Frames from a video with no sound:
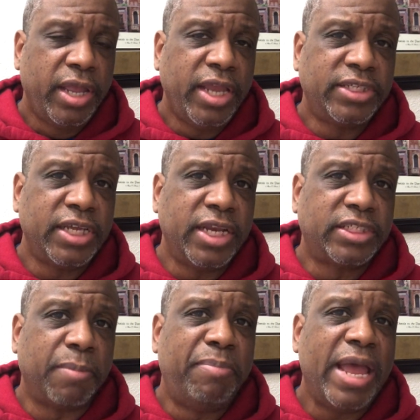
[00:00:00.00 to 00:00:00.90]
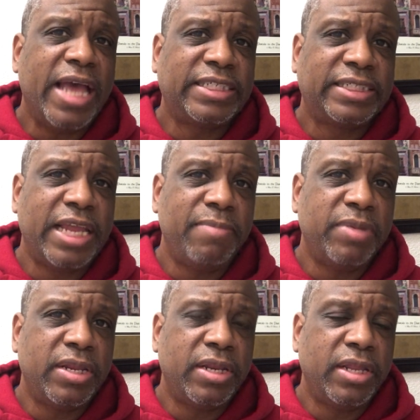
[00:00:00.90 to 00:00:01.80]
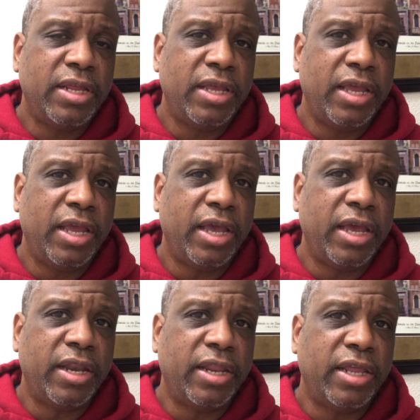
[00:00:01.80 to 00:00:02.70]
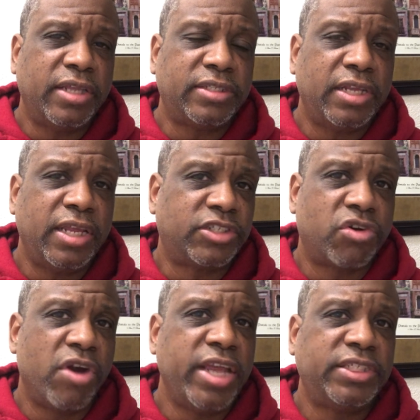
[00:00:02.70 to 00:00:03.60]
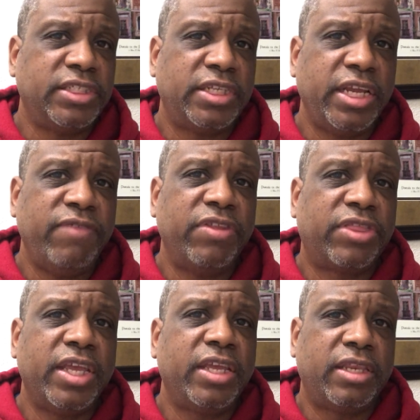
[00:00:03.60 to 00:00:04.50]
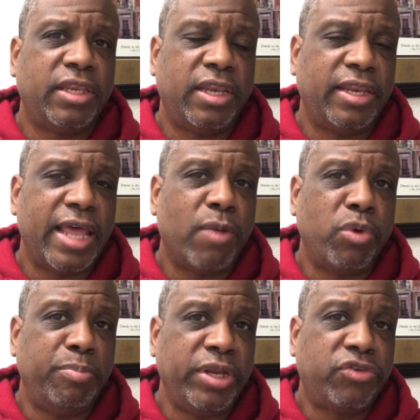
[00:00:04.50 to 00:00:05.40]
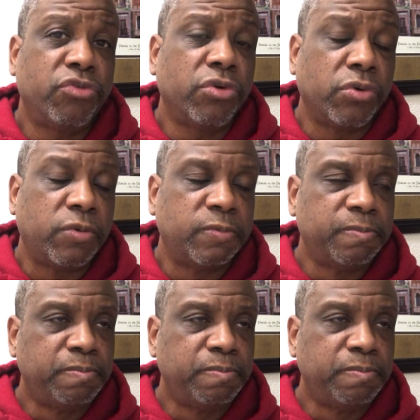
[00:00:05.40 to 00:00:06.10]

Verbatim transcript: he said it's a bad statement and it's, it's crazy to even think that would be true.